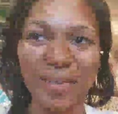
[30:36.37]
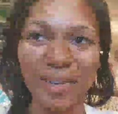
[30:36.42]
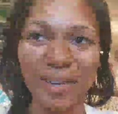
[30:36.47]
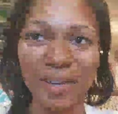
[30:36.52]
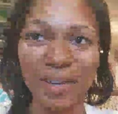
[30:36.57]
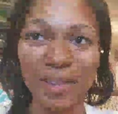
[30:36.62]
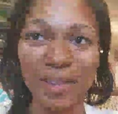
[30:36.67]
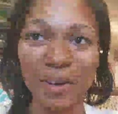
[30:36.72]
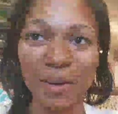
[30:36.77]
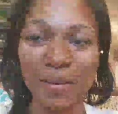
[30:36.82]

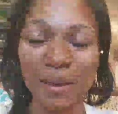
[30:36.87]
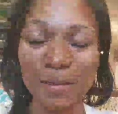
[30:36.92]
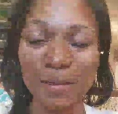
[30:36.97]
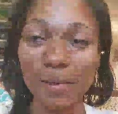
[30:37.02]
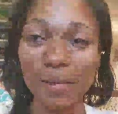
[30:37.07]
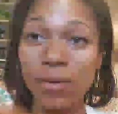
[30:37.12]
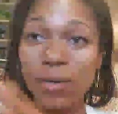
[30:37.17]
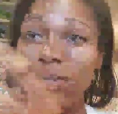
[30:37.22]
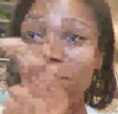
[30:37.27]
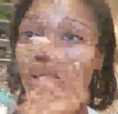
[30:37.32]
Although
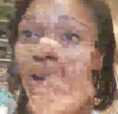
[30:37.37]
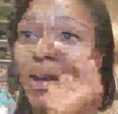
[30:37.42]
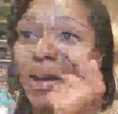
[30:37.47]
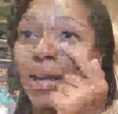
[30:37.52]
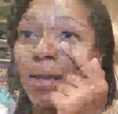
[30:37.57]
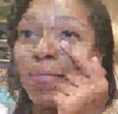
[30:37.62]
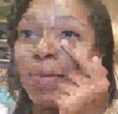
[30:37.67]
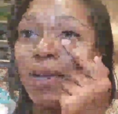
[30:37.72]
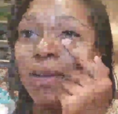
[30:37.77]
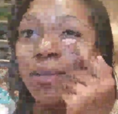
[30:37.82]
people were
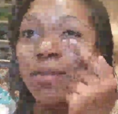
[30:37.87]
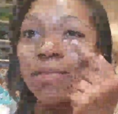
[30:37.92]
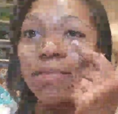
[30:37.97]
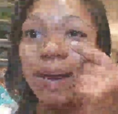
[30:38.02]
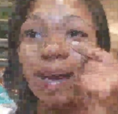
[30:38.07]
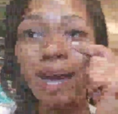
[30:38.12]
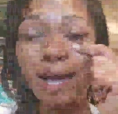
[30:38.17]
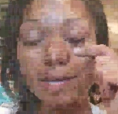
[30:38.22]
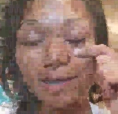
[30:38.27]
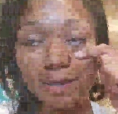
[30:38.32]
talking about the
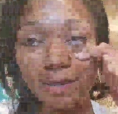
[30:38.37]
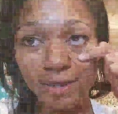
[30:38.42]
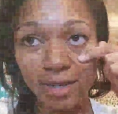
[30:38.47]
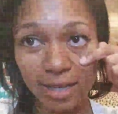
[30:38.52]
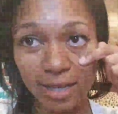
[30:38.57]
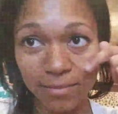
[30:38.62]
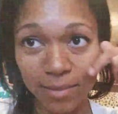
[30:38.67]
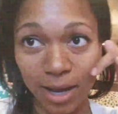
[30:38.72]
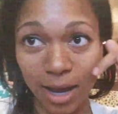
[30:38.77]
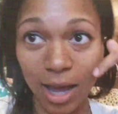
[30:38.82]
bags
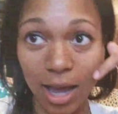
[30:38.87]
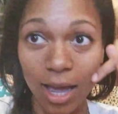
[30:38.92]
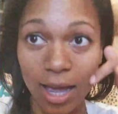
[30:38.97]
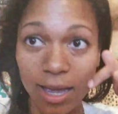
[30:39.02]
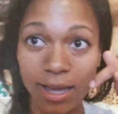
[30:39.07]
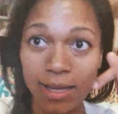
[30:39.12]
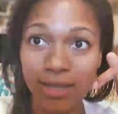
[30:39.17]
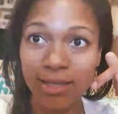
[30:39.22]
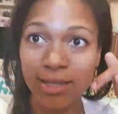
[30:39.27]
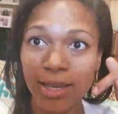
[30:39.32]
underneath my
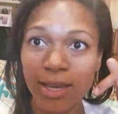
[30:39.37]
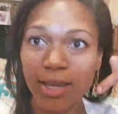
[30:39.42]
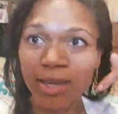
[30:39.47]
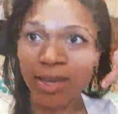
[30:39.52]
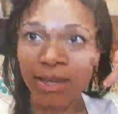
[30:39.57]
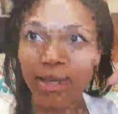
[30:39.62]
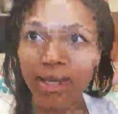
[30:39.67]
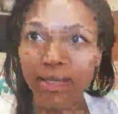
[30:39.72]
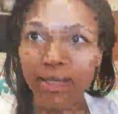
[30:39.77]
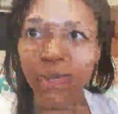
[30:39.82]
eyes.
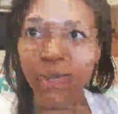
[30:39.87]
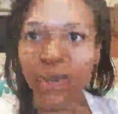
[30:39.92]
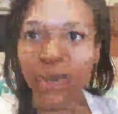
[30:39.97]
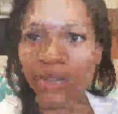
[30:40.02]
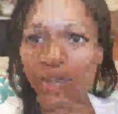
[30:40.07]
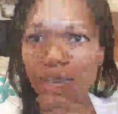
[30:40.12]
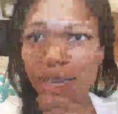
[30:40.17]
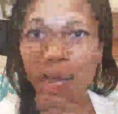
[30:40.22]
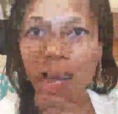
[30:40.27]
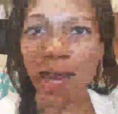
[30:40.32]
You know
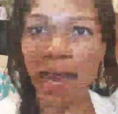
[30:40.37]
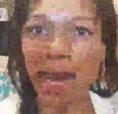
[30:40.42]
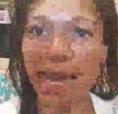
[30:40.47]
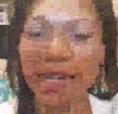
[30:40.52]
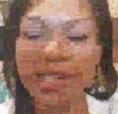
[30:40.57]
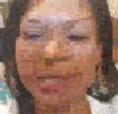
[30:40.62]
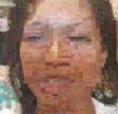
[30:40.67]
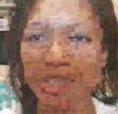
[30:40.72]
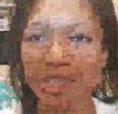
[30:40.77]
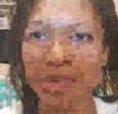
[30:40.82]
what?
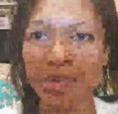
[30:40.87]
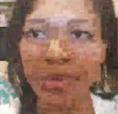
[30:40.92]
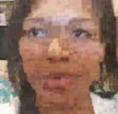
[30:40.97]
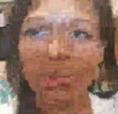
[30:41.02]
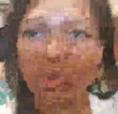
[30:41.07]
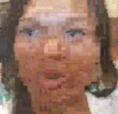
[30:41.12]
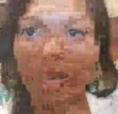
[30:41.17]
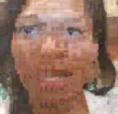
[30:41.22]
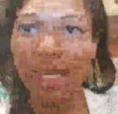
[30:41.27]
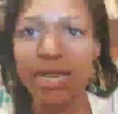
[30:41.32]
I should just
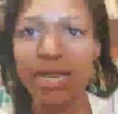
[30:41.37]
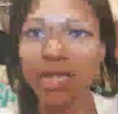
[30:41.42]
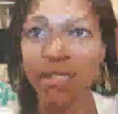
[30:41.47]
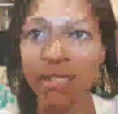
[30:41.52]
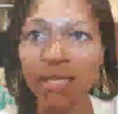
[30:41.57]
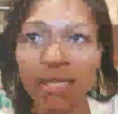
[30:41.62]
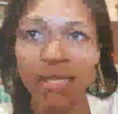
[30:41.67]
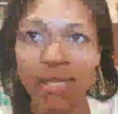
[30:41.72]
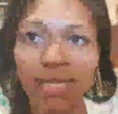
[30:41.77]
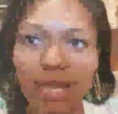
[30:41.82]

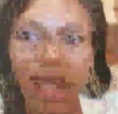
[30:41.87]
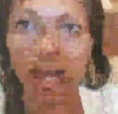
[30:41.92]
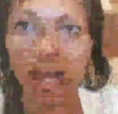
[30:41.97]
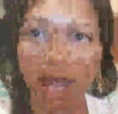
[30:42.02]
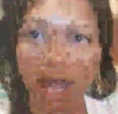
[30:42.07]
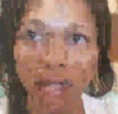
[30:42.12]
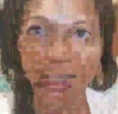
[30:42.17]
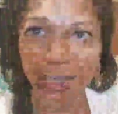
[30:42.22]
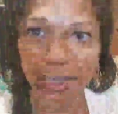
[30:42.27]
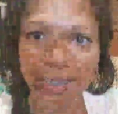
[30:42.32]
raise this
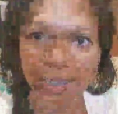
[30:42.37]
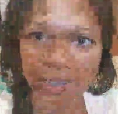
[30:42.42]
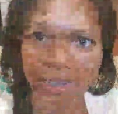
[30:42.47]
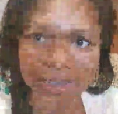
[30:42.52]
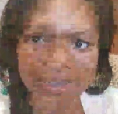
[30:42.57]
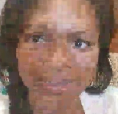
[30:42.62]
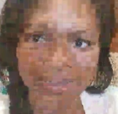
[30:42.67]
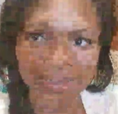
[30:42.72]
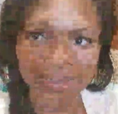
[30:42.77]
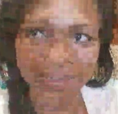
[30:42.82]
higher.
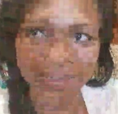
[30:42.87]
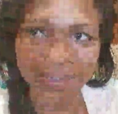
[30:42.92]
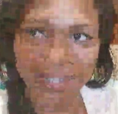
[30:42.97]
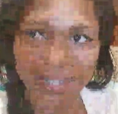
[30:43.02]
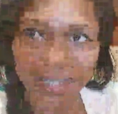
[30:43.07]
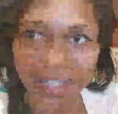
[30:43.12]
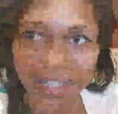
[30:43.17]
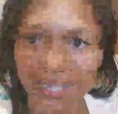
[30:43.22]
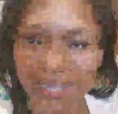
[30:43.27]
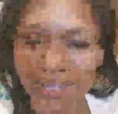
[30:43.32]

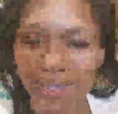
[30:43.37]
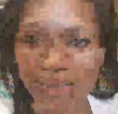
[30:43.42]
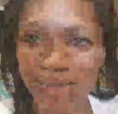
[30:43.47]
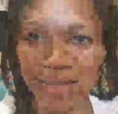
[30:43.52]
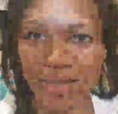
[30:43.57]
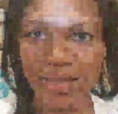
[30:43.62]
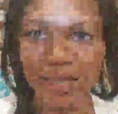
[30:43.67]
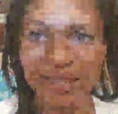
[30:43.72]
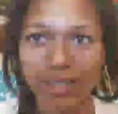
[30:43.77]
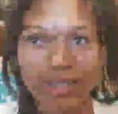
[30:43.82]
See, now
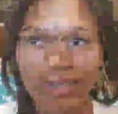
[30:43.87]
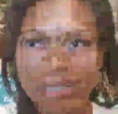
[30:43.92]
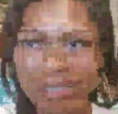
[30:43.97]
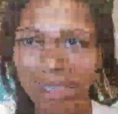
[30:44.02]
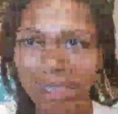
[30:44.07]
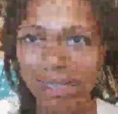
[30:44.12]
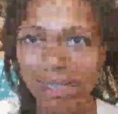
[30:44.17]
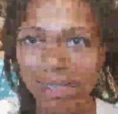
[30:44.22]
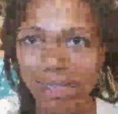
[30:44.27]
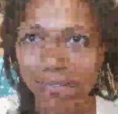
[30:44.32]
you can't
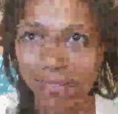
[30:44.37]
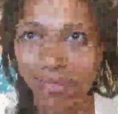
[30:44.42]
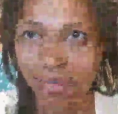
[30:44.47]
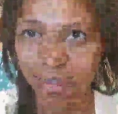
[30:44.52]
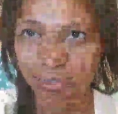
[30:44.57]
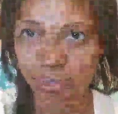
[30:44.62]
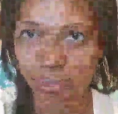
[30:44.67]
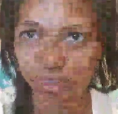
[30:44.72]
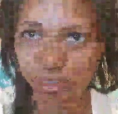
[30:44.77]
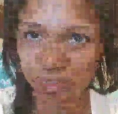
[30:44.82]
see it as
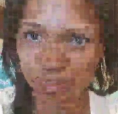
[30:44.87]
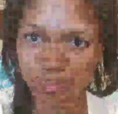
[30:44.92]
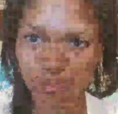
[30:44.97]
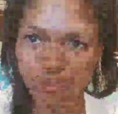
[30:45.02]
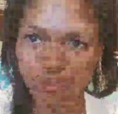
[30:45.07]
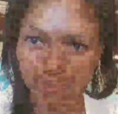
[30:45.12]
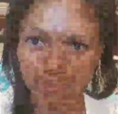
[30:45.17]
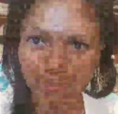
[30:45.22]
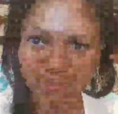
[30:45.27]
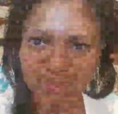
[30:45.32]
much.
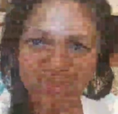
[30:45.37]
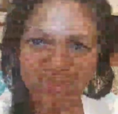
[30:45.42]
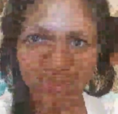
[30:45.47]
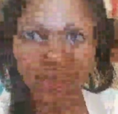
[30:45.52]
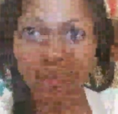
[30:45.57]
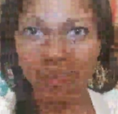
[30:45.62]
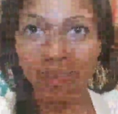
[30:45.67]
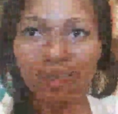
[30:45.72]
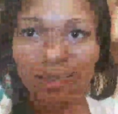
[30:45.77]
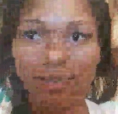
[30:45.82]

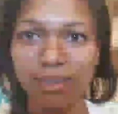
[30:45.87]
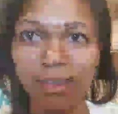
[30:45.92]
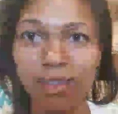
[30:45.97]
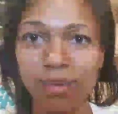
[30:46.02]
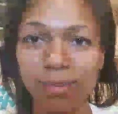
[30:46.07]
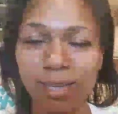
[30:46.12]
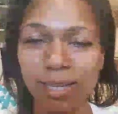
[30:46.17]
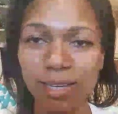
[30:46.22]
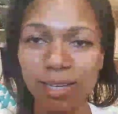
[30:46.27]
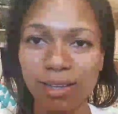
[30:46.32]

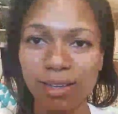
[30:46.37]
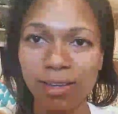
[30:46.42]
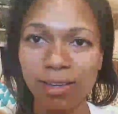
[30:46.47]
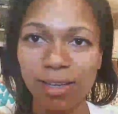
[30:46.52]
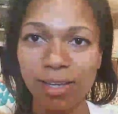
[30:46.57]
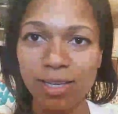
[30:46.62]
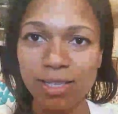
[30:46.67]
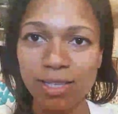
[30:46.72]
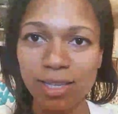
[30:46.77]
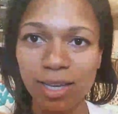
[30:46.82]
I'm kidding, you
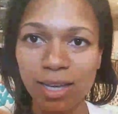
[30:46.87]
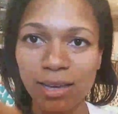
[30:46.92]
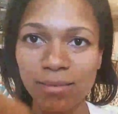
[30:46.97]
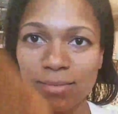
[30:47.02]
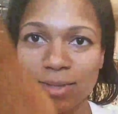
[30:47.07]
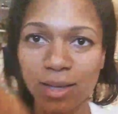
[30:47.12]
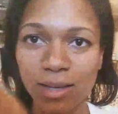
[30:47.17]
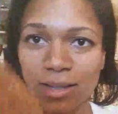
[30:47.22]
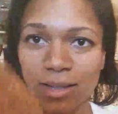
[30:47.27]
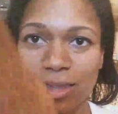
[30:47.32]
guys.
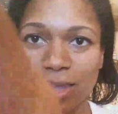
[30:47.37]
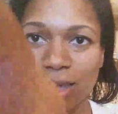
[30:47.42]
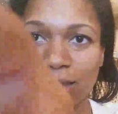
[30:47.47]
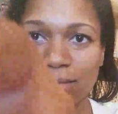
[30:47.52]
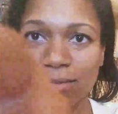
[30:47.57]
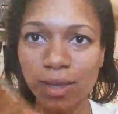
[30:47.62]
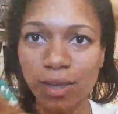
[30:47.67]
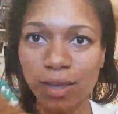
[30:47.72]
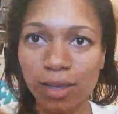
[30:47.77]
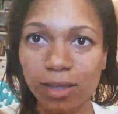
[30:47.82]
I'm not
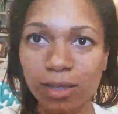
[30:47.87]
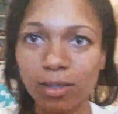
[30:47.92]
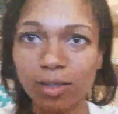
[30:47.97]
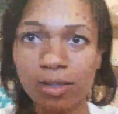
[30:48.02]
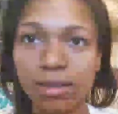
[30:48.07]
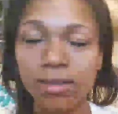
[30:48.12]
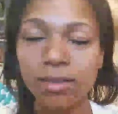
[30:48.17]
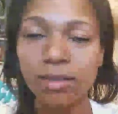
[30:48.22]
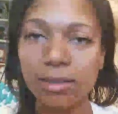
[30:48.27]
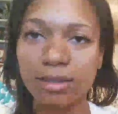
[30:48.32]
that vain.
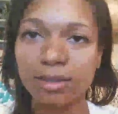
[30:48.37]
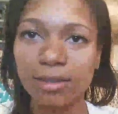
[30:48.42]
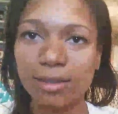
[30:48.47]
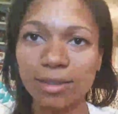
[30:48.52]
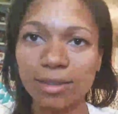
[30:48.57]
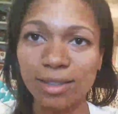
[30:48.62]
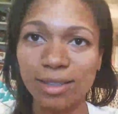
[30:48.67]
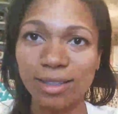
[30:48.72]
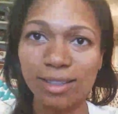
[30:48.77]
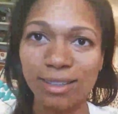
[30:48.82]

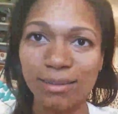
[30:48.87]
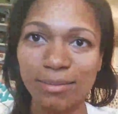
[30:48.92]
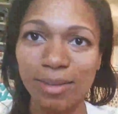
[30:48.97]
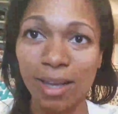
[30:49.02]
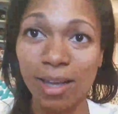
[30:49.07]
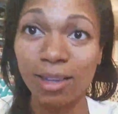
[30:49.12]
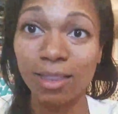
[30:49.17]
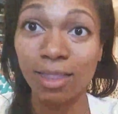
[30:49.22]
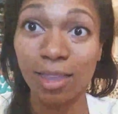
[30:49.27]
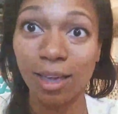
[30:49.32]
I'm
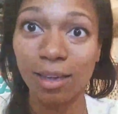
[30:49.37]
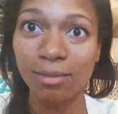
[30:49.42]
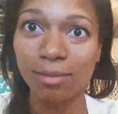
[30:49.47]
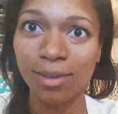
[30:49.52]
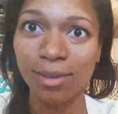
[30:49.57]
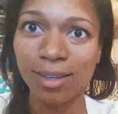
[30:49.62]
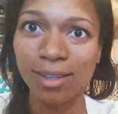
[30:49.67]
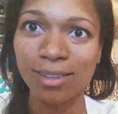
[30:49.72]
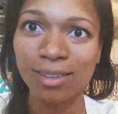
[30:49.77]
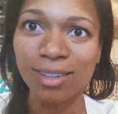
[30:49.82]
not that
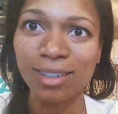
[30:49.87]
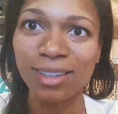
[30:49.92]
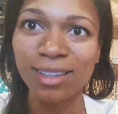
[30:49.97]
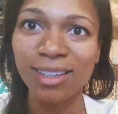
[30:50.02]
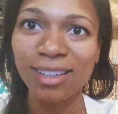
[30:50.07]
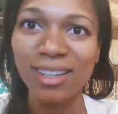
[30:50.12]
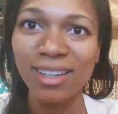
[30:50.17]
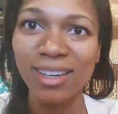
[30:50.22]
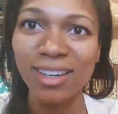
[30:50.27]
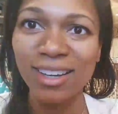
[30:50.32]
vain.
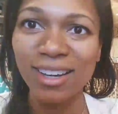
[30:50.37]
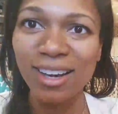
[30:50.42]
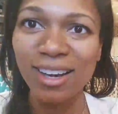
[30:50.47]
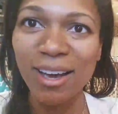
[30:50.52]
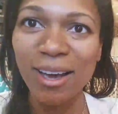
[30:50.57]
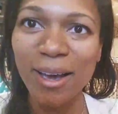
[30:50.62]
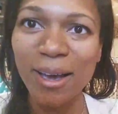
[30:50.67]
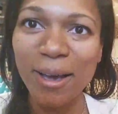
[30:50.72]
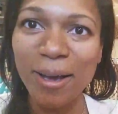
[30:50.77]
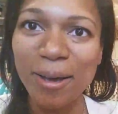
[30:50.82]

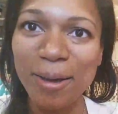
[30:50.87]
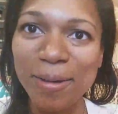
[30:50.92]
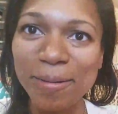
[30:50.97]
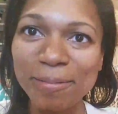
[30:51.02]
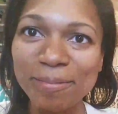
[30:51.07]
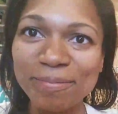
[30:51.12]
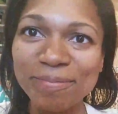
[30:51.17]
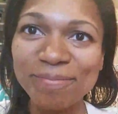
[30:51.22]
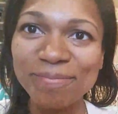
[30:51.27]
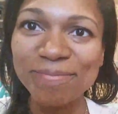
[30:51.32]

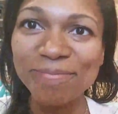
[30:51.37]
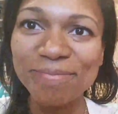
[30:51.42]
I